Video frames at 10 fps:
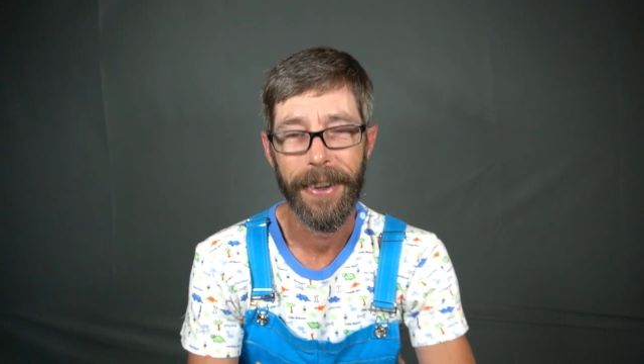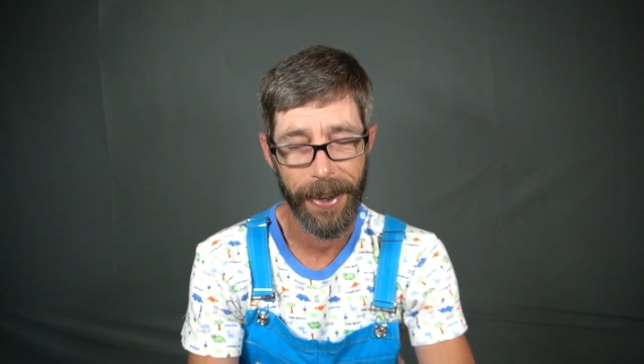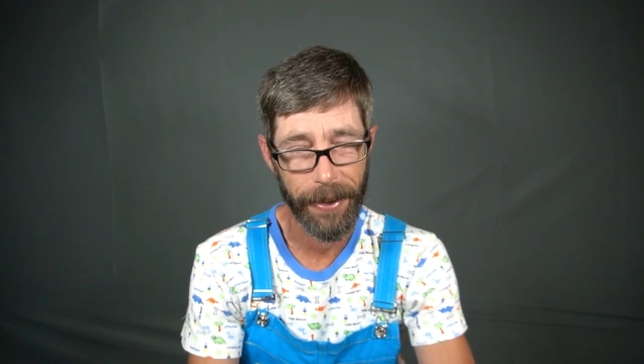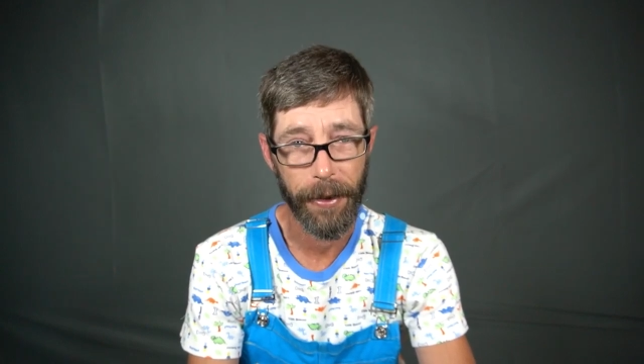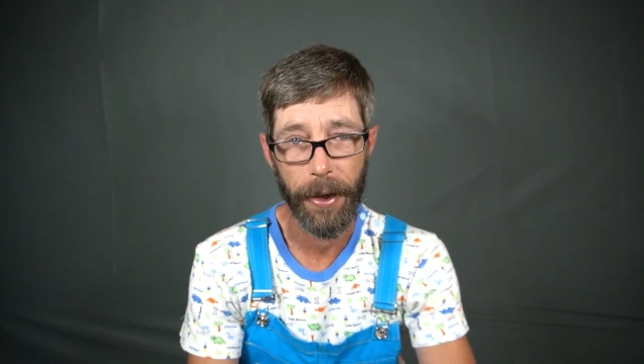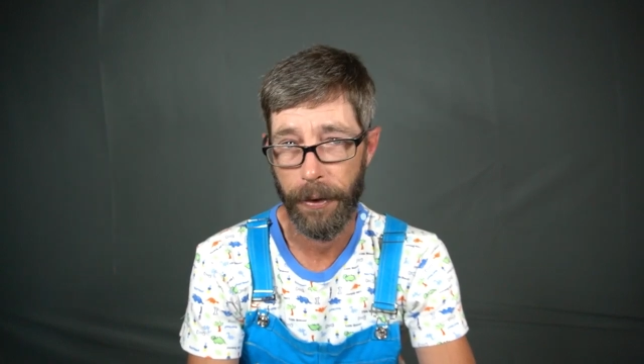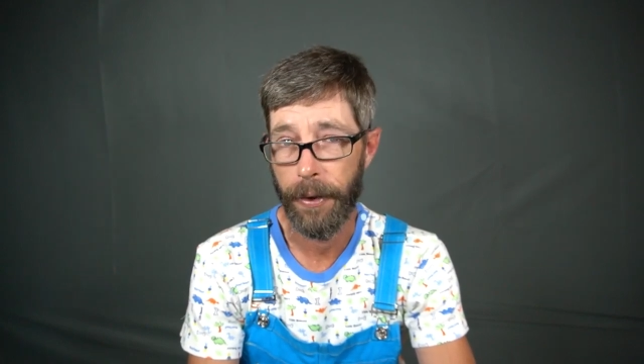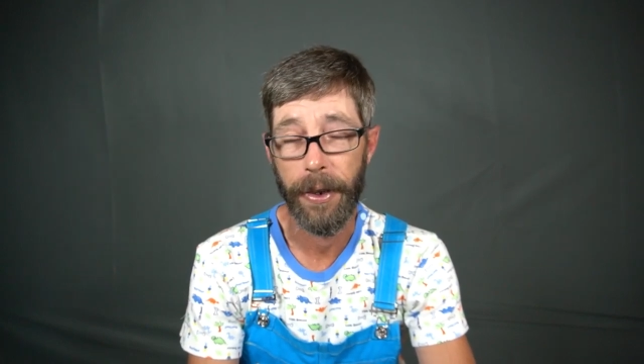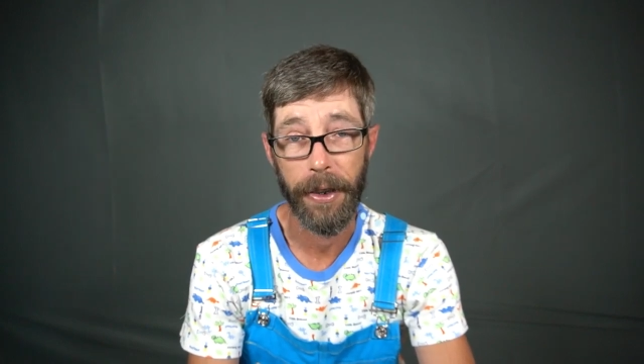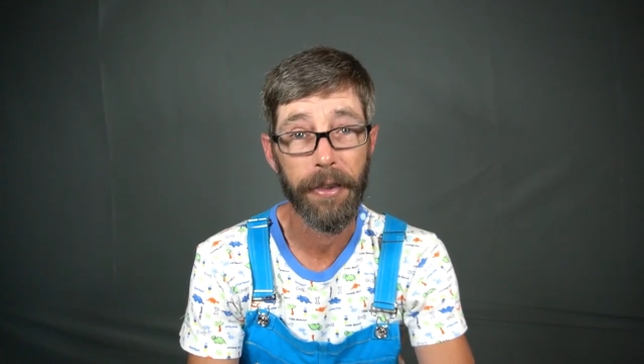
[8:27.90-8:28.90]

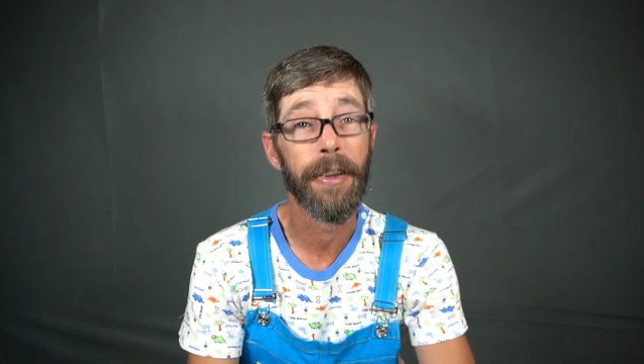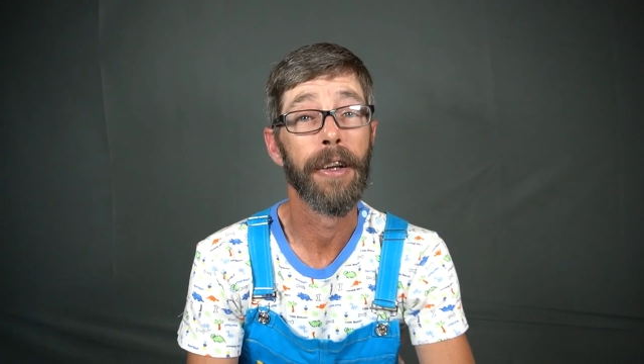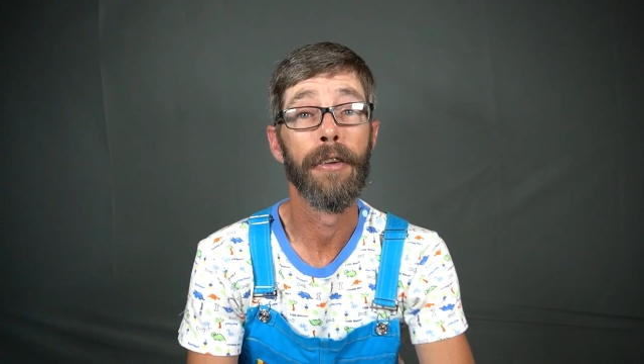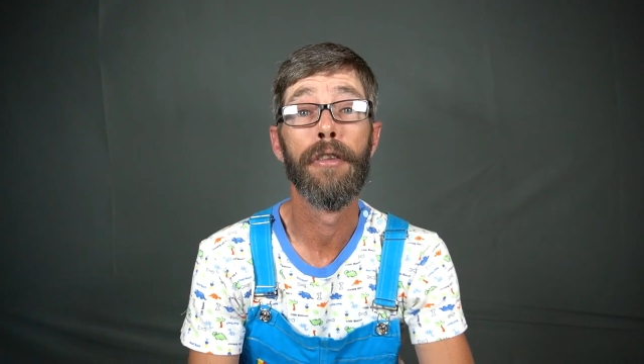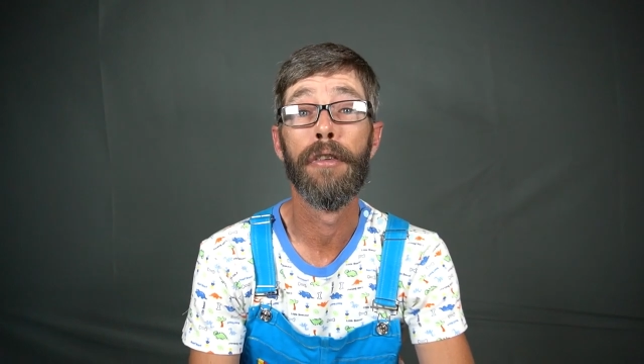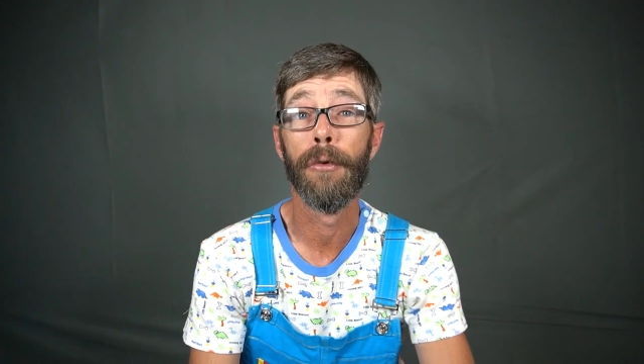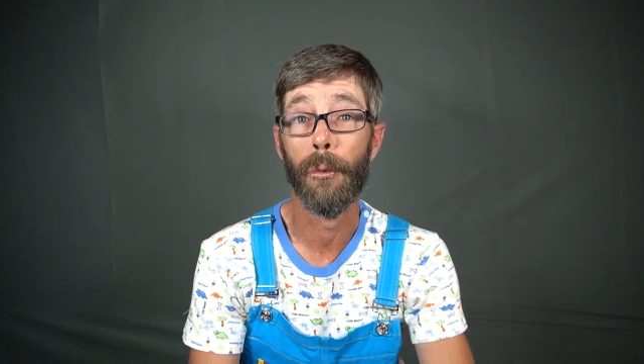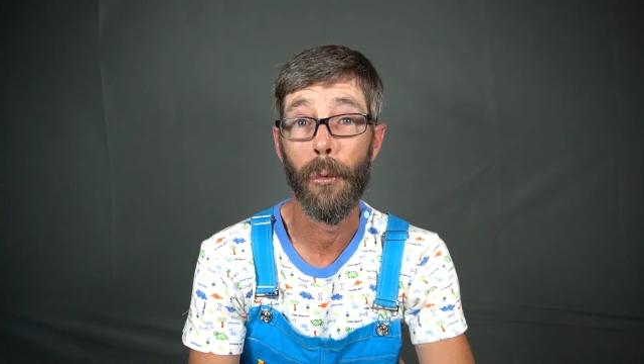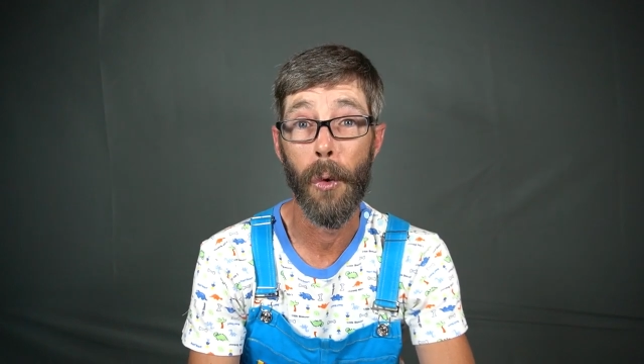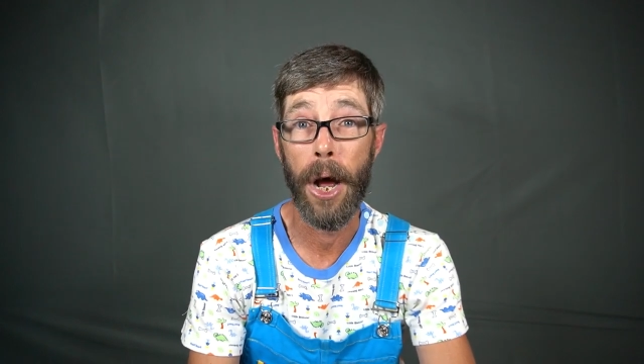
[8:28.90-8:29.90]
And these things
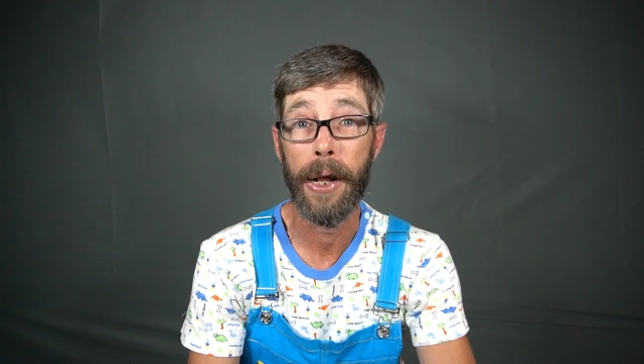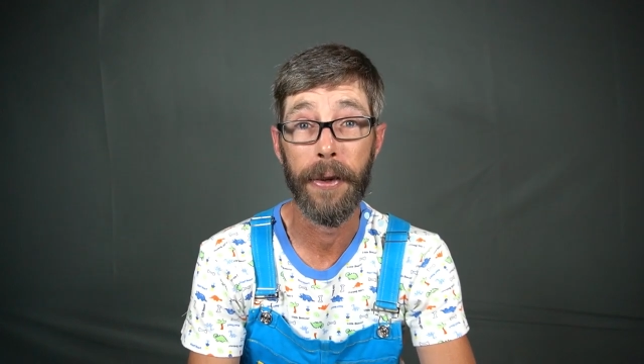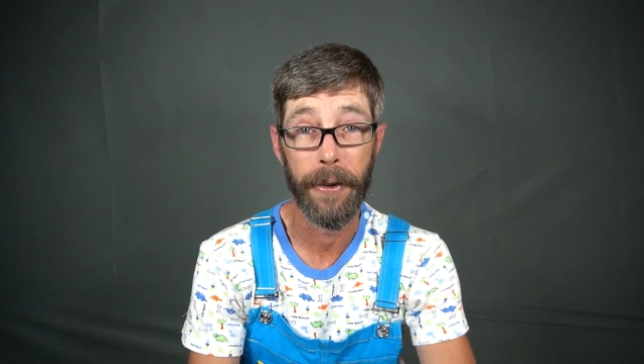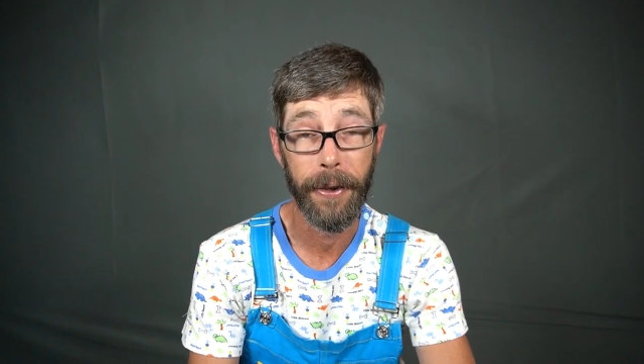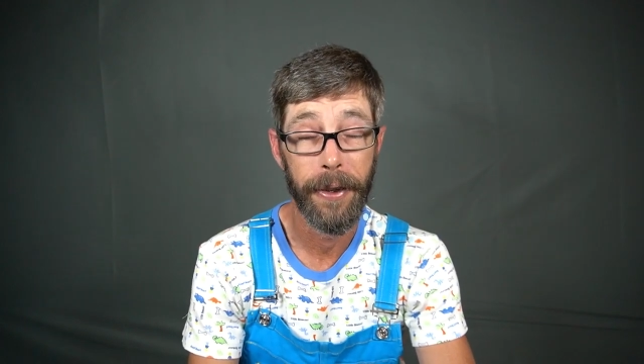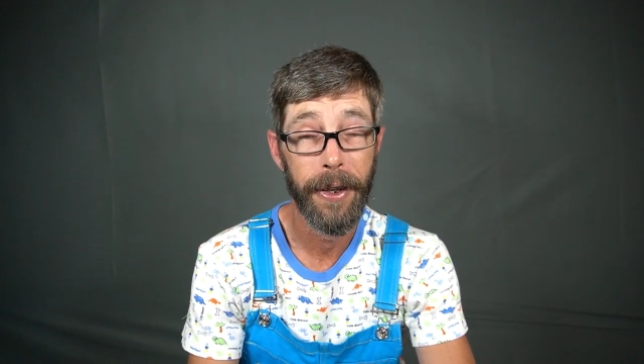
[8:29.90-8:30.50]
swell.